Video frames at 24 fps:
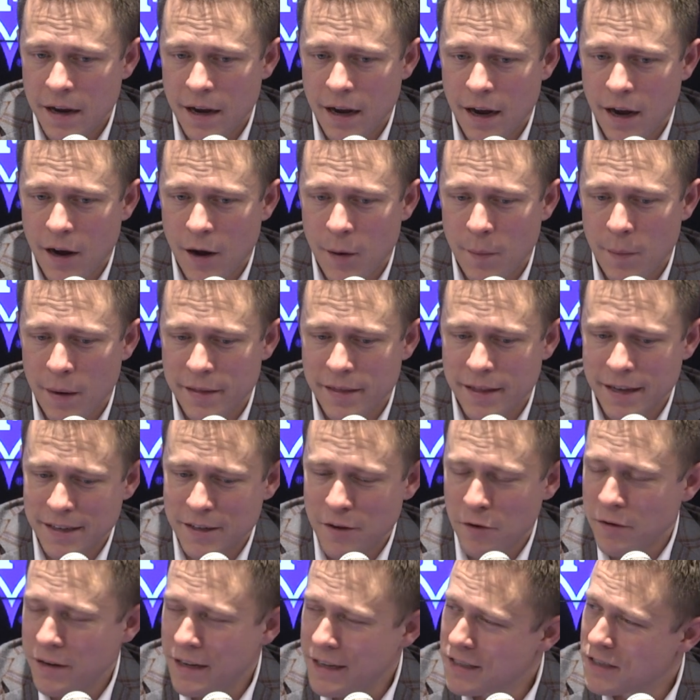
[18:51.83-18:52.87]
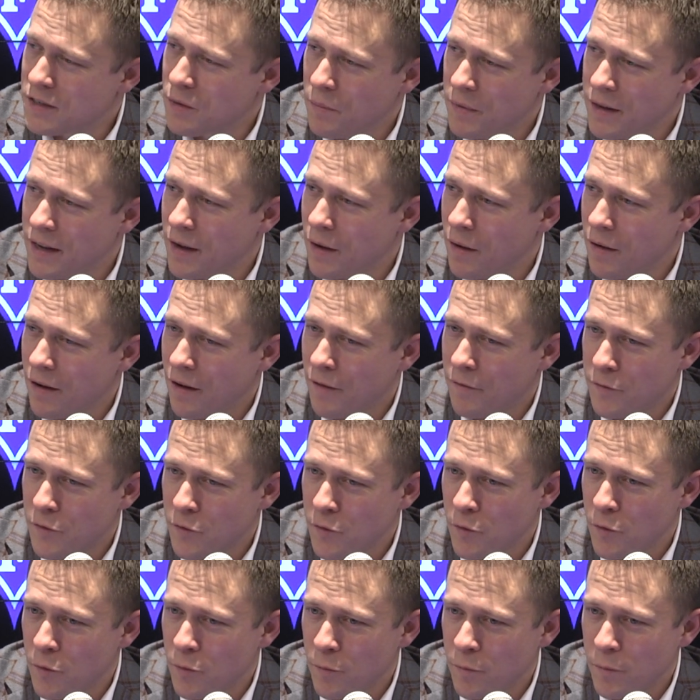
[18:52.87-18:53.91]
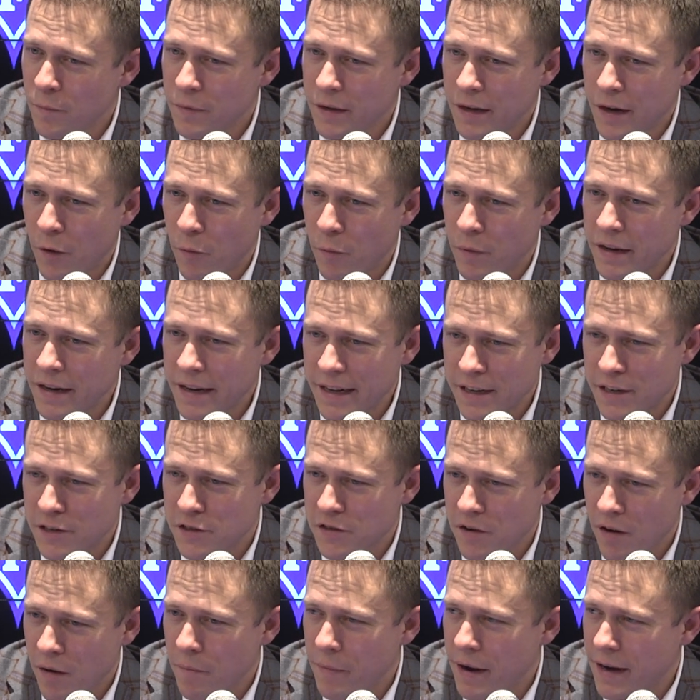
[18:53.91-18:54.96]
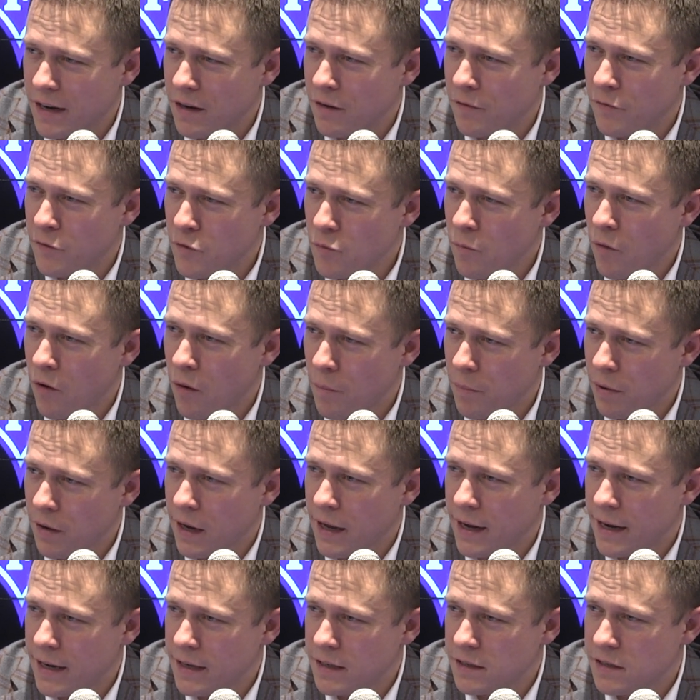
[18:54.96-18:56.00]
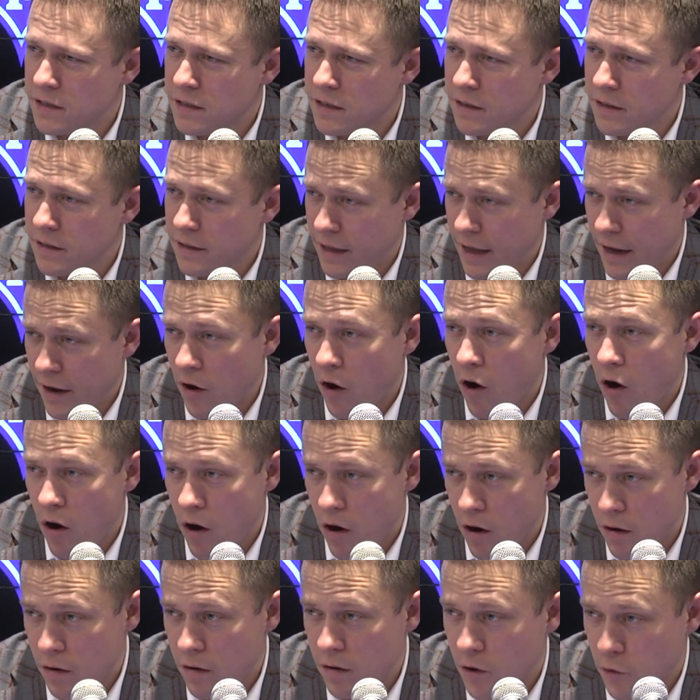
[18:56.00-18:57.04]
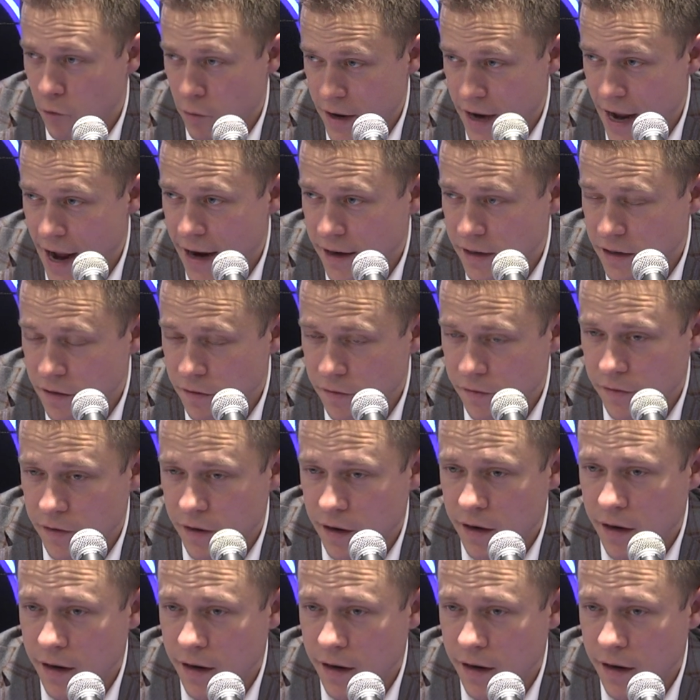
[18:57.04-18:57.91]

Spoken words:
I think there needs to be a few, you know, we need to start making a few more plays that are reactive.